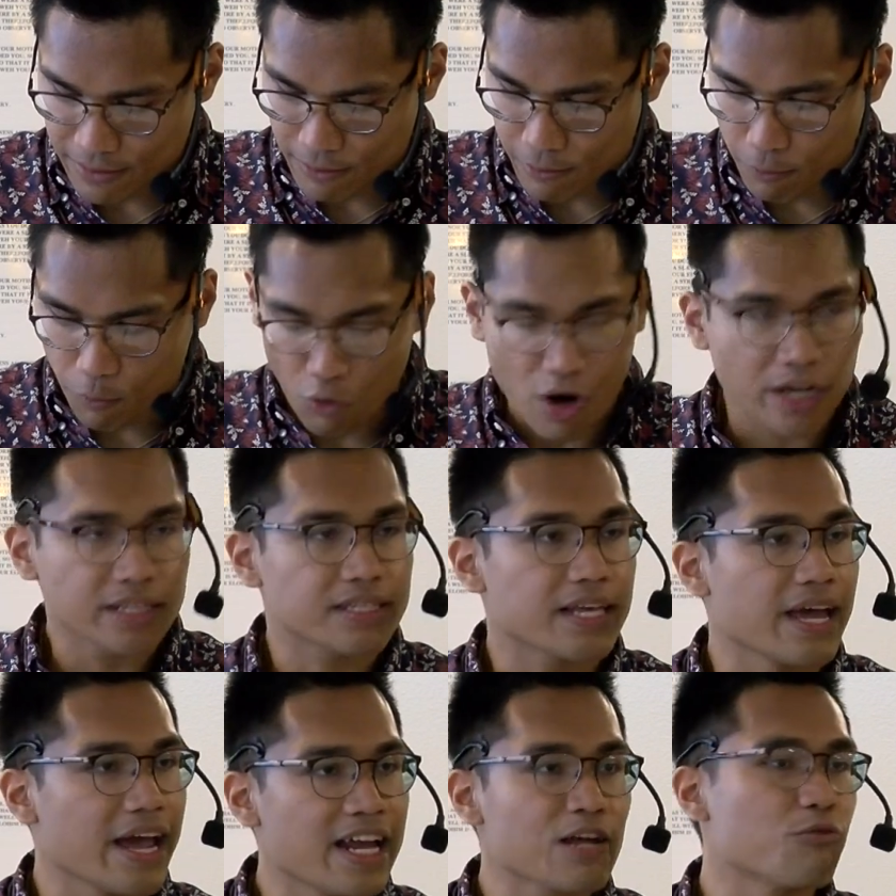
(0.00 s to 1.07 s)
want
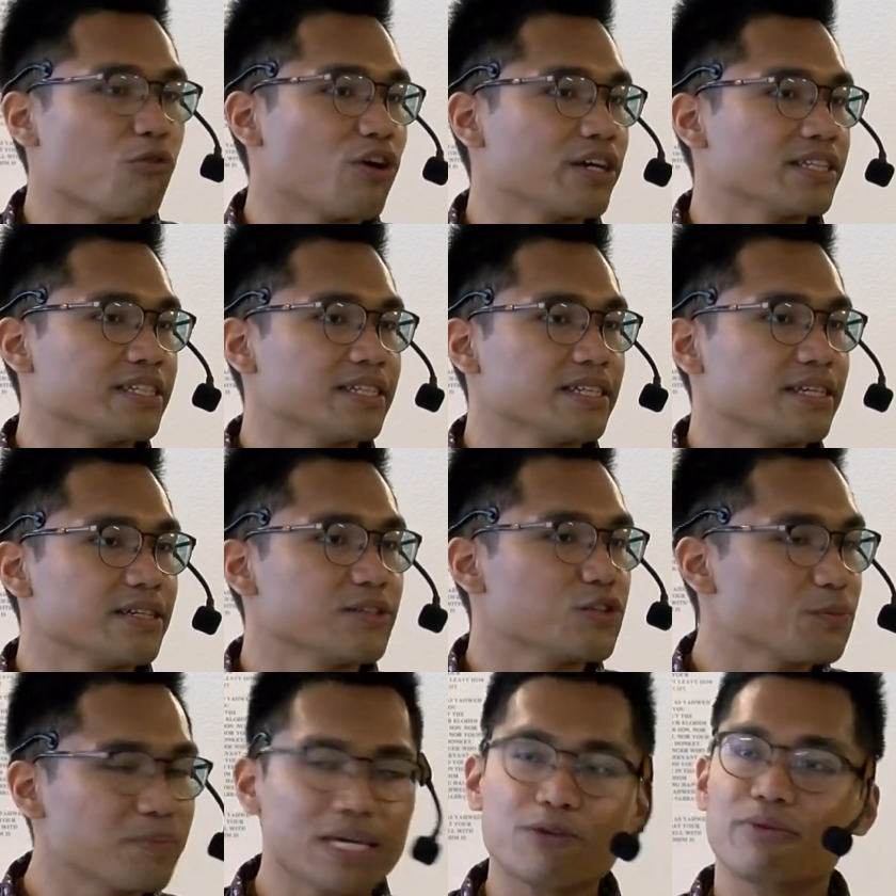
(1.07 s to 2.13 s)
anyone to
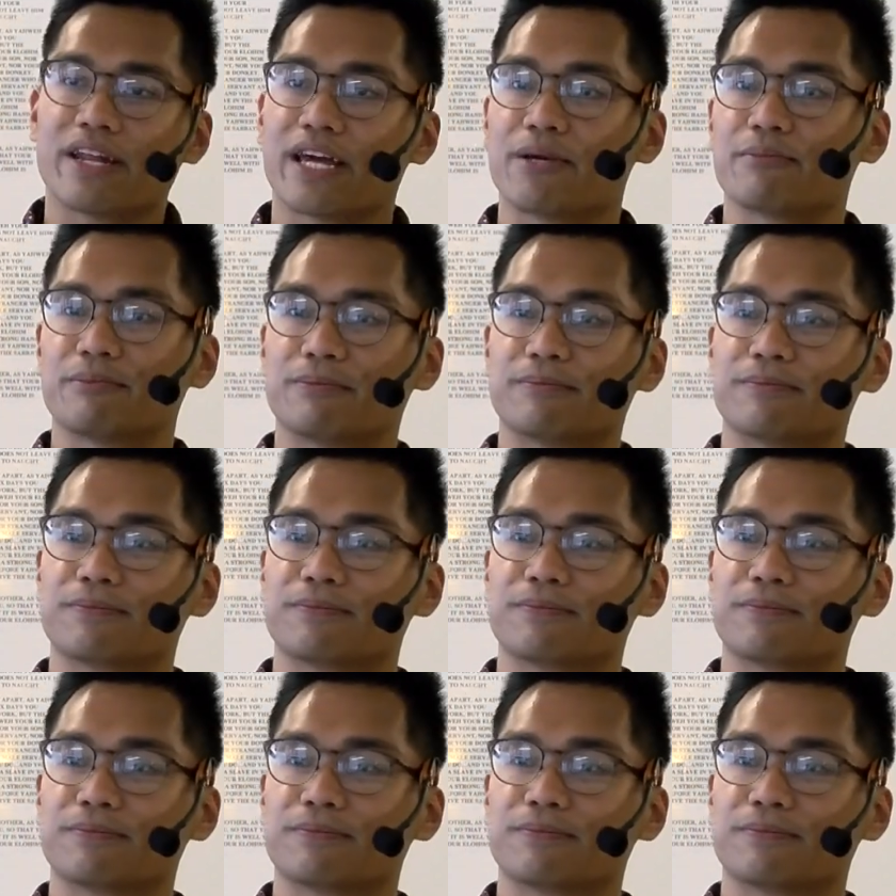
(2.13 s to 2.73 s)
be with him.